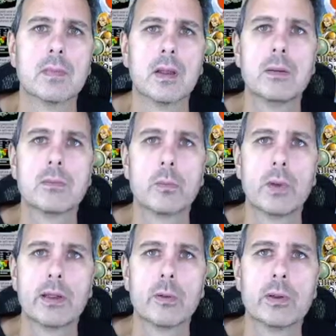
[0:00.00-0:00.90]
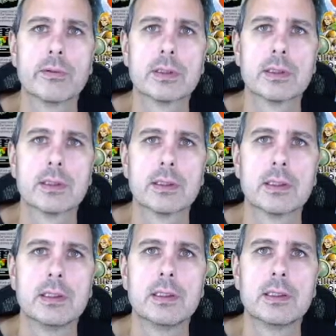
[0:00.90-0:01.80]
Oh, Wing of the Wyvern.
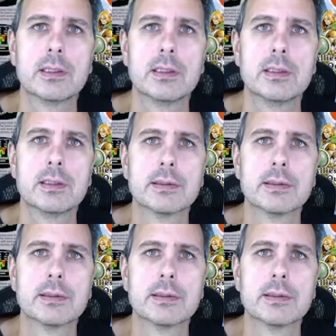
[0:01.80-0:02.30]
Good, good.